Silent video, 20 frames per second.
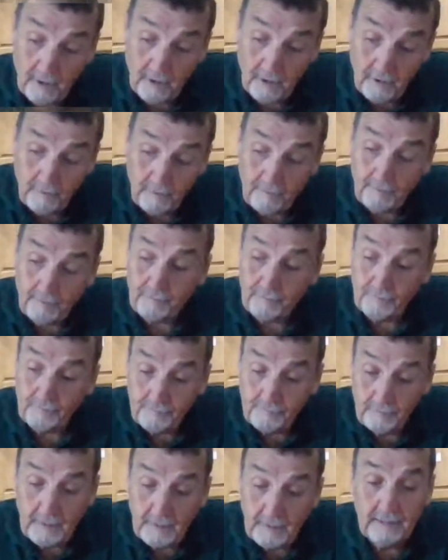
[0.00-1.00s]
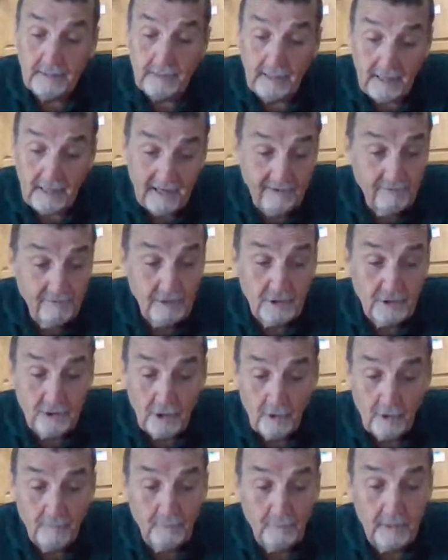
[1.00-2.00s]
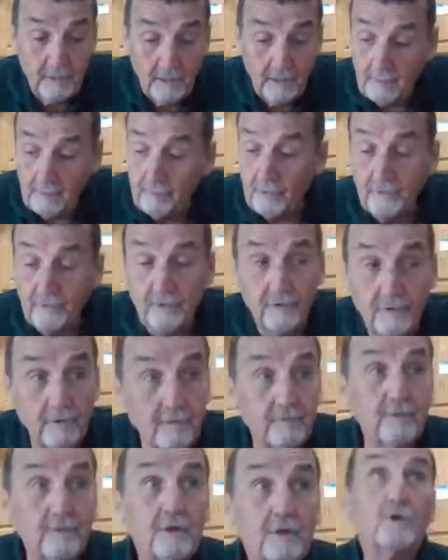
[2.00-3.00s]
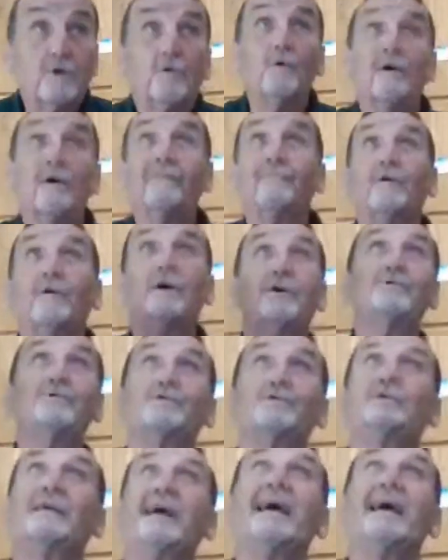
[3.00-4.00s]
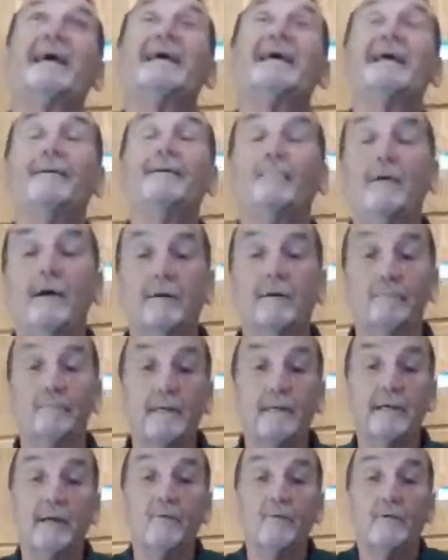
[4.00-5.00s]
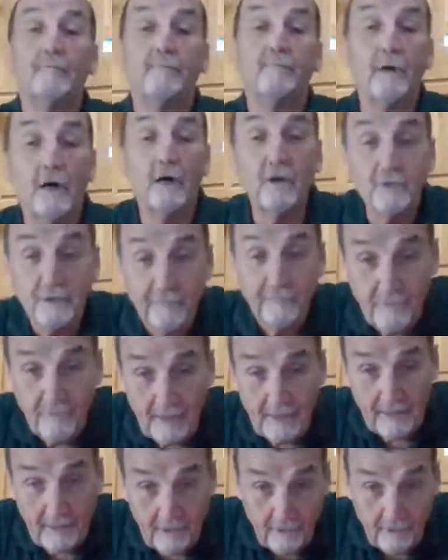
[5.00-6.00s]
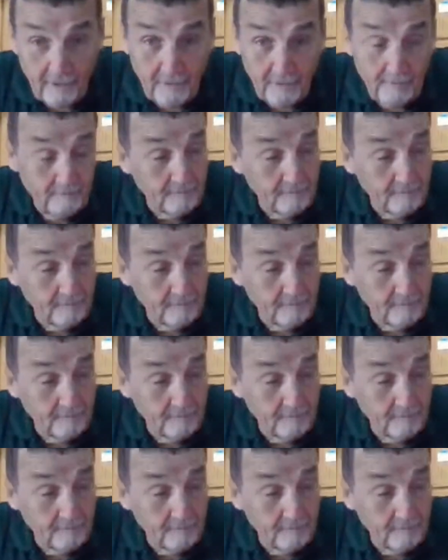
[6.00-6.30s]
Um, the heavens opened up or the, the UFOs came, but they were balls of fire,